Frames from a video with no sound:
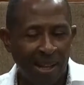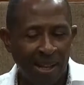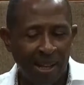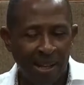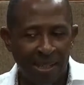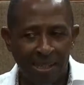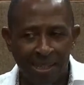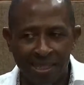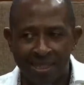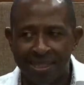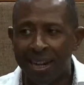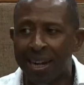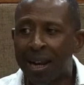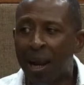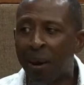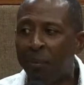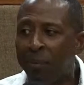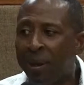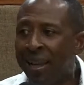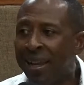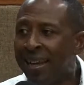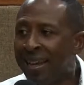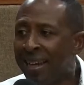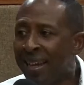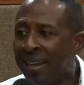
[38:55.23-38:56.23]
this other
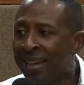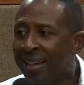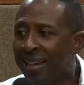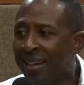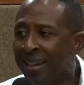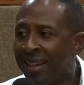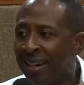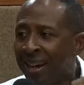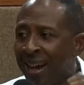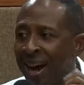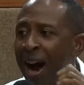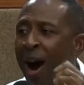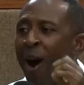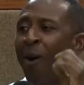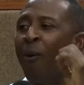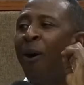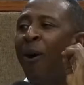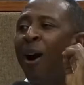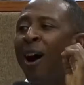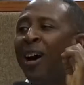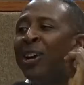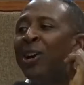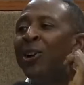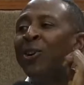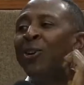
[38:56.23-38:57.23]
meaning, I
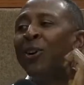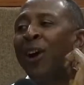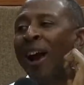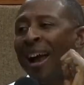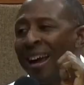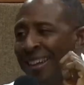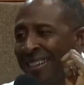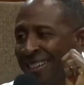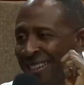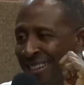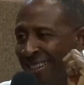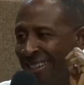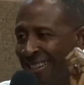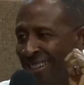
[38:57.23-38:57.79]
want you to write